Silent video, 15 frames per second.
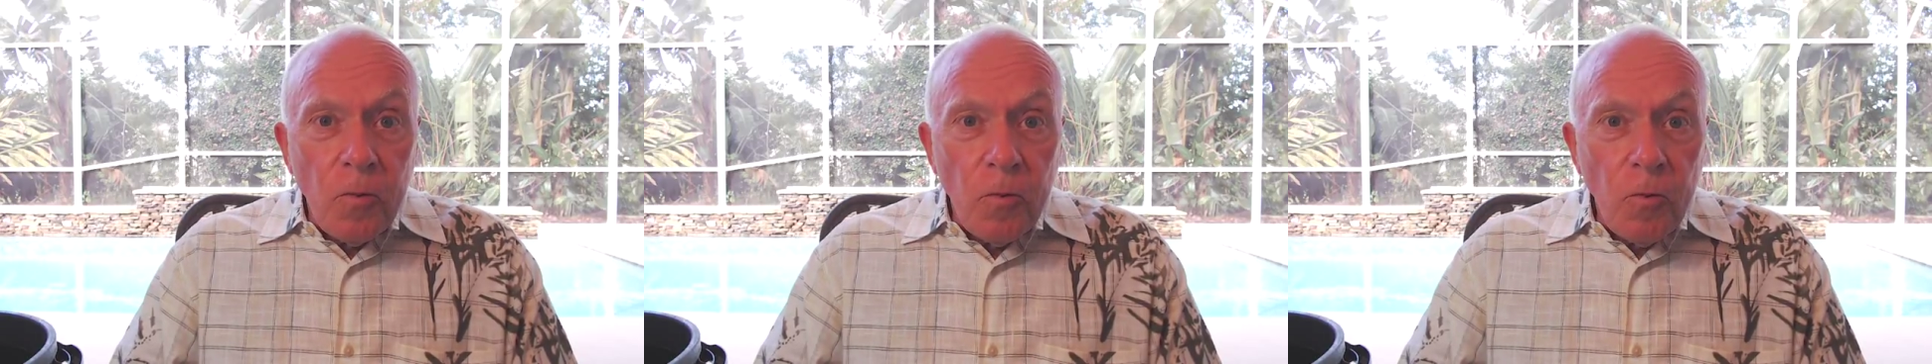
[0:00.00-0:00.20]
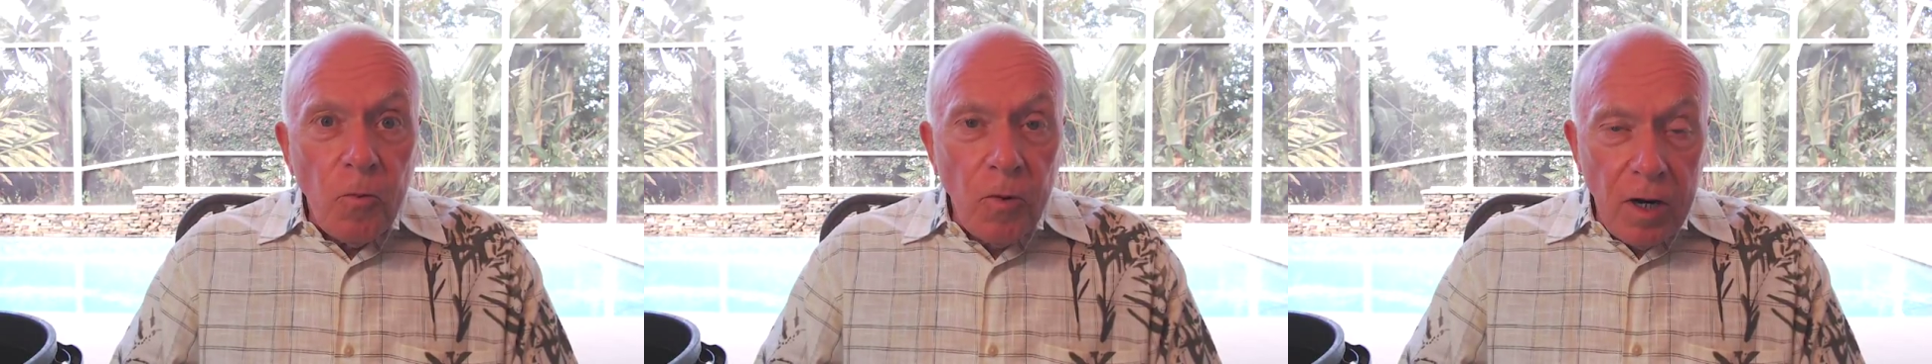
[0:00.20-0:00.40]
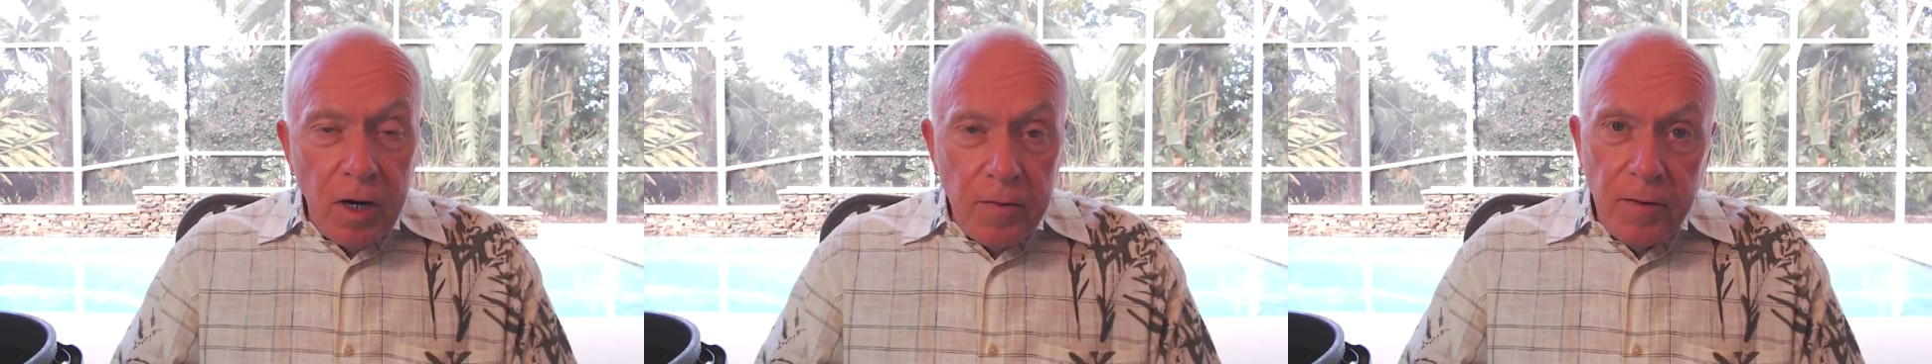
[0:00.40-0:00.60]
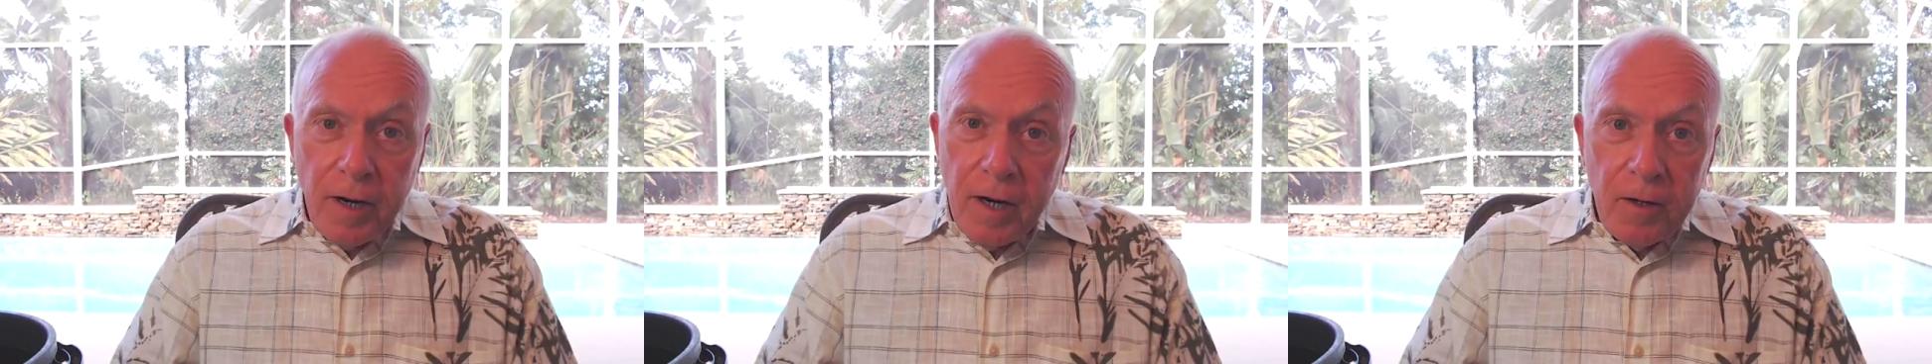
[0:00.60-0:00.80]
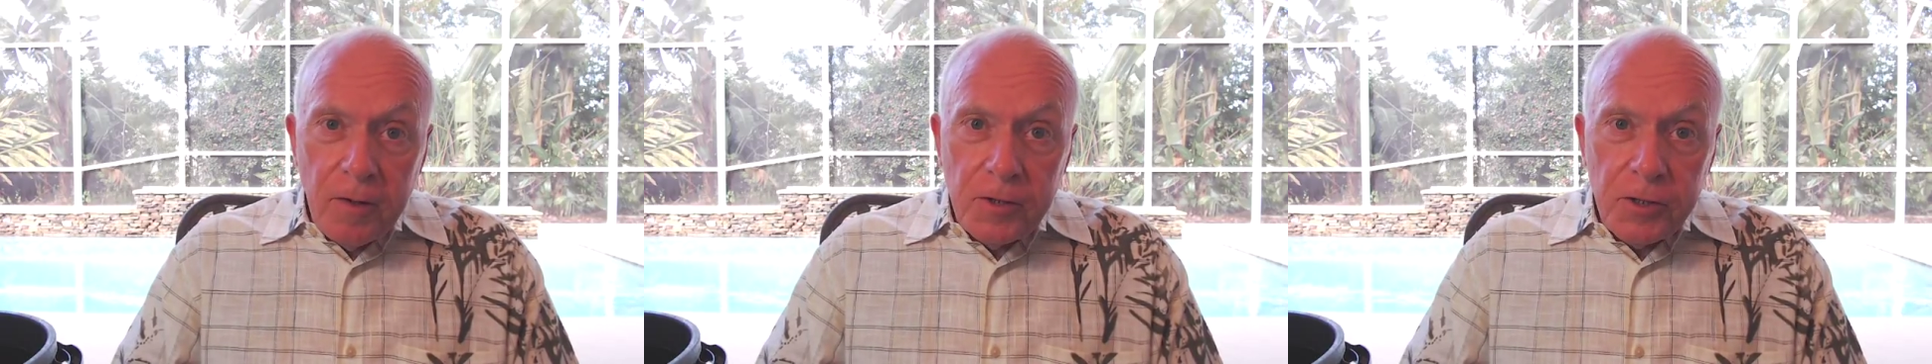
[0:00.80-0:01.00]
one of
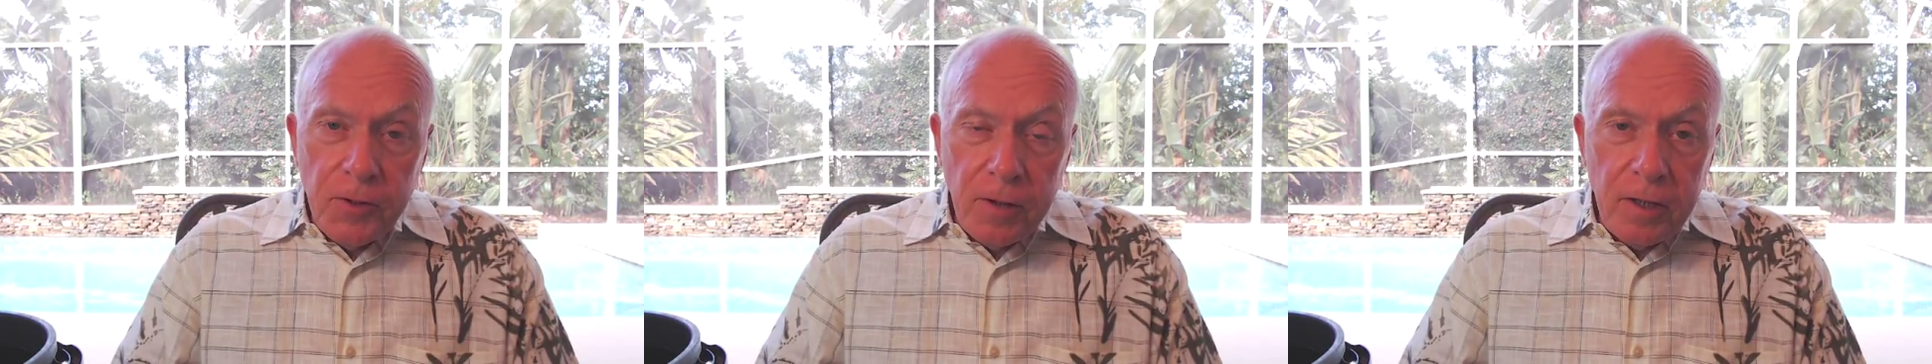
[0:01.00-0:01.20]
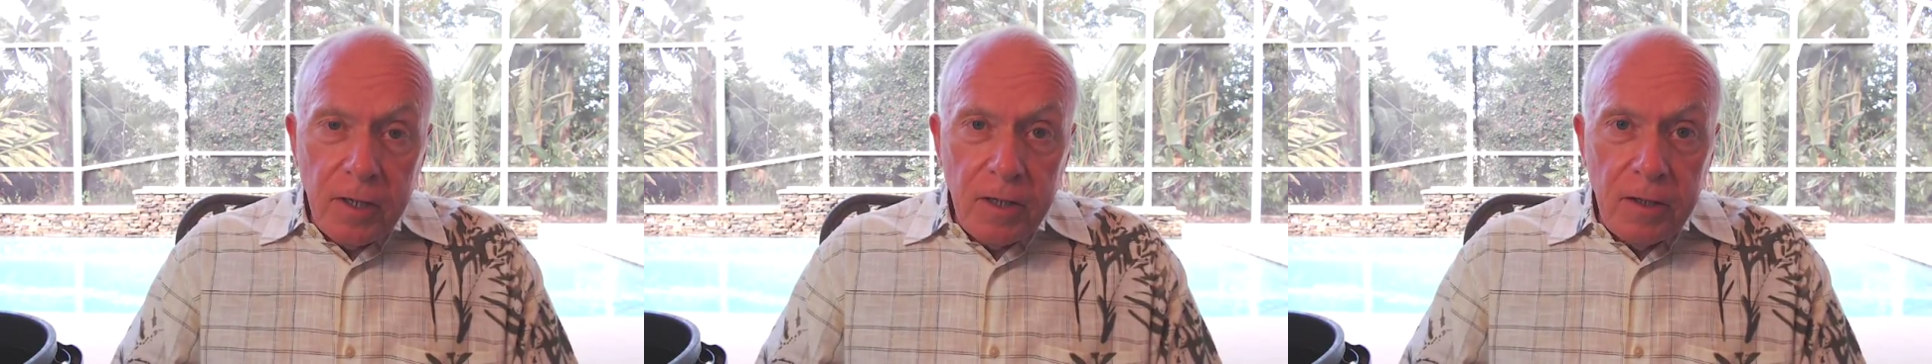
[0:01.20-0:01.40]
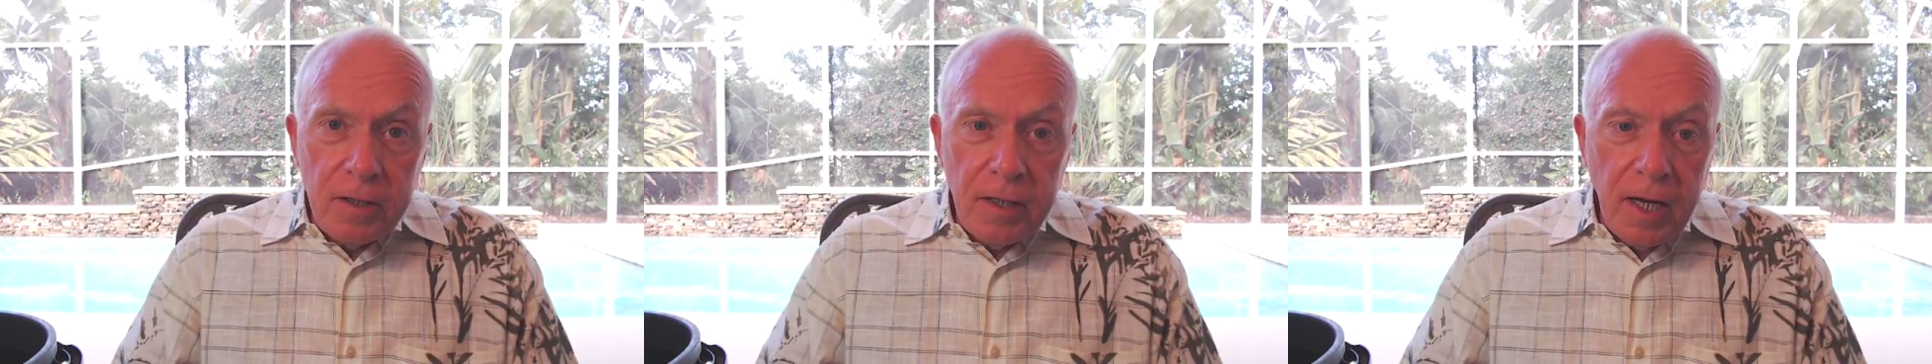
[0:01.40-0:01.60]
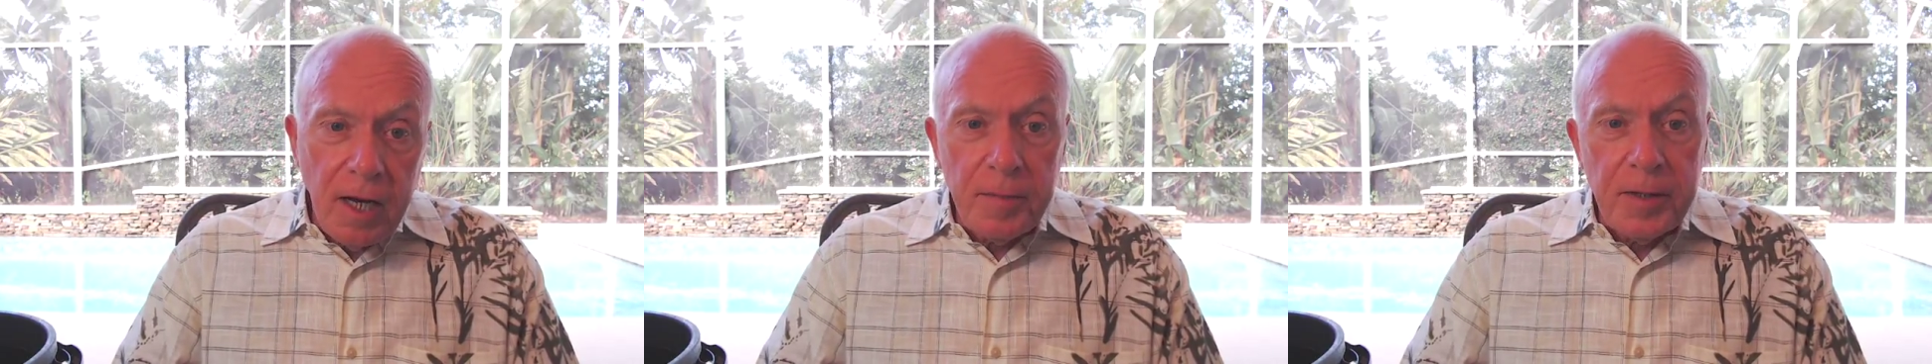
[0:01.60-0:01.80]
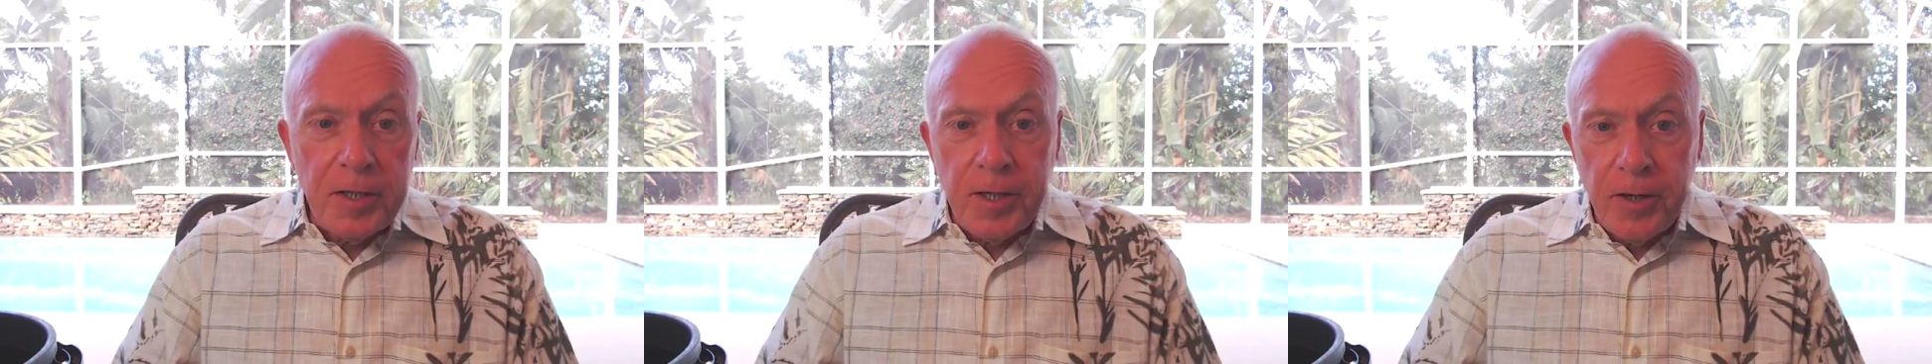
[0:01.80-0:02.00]
our short little
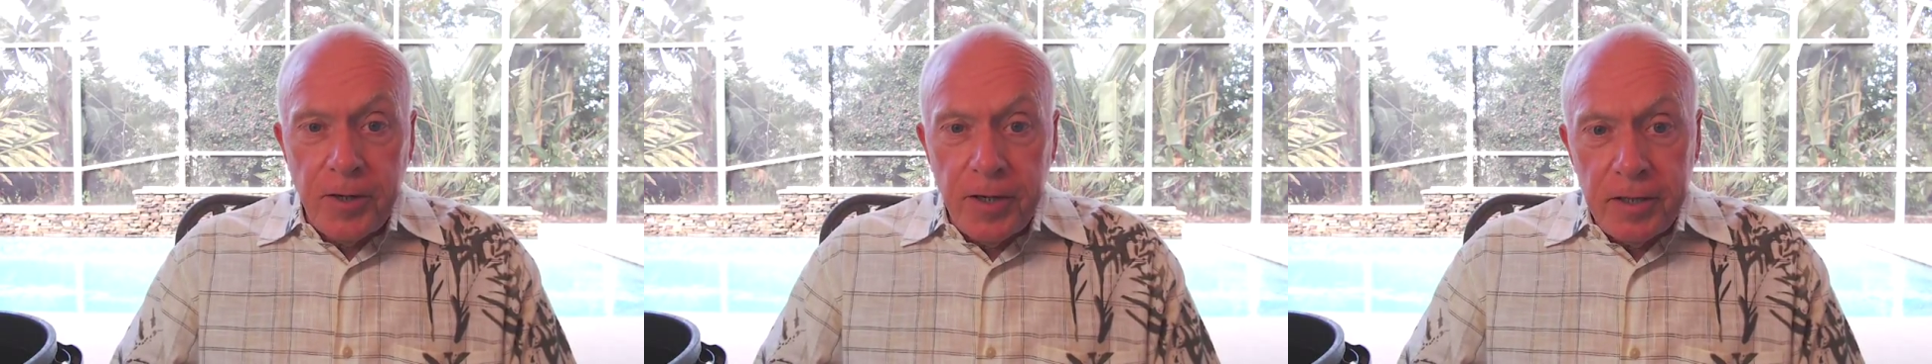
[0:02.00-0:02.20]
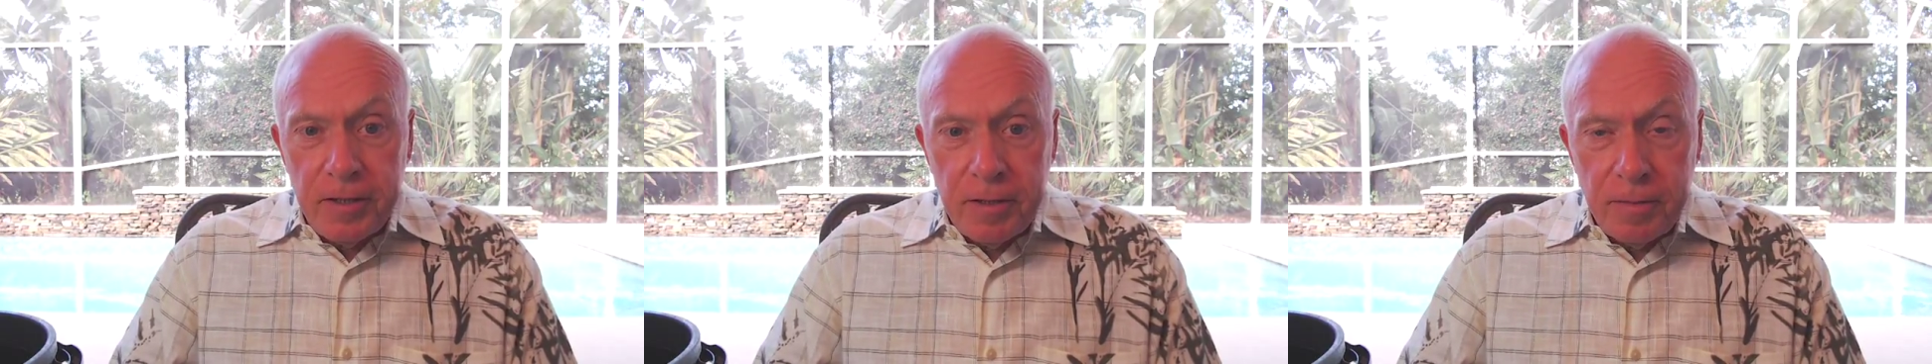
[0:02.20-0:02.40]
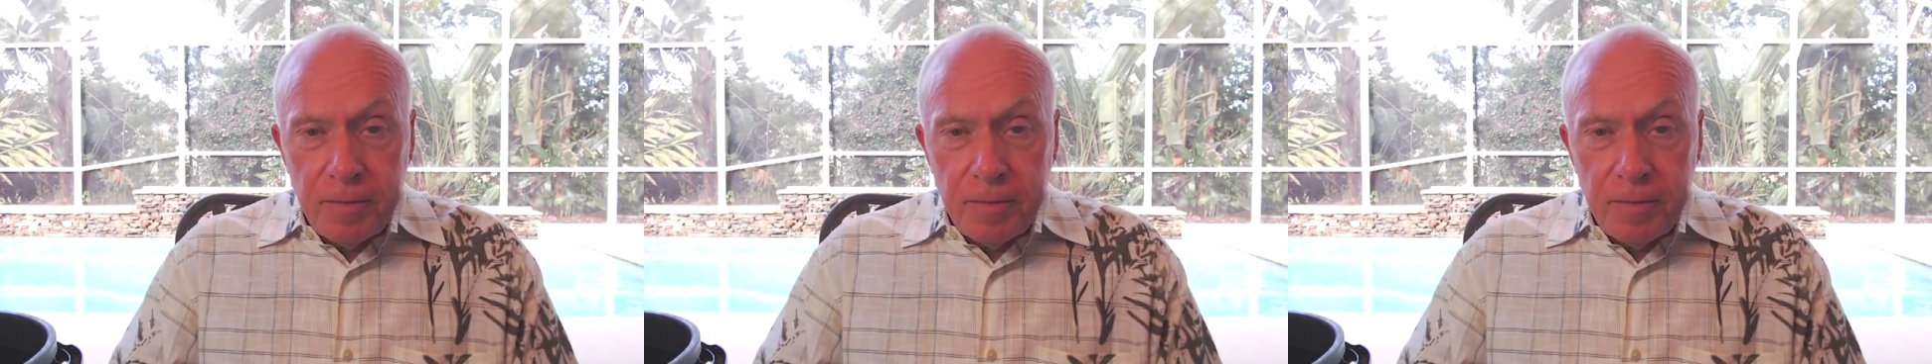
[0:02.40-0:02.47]
commentaries.